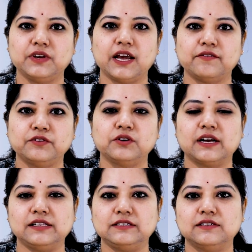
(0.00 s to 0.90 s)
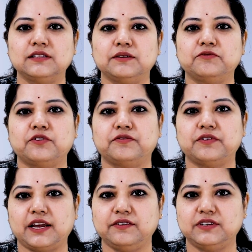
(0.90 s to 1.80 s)
we have to culture them for
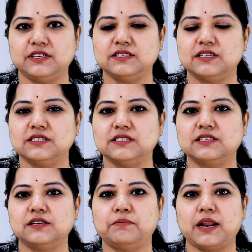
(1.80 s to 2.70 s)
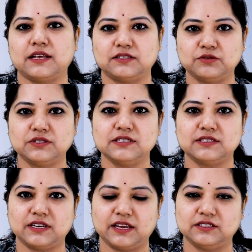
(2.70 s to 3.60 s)
five days, that is still blastocyst
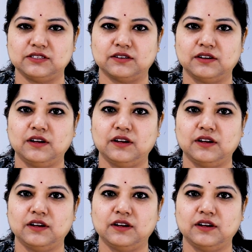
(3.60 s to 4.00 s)
stage.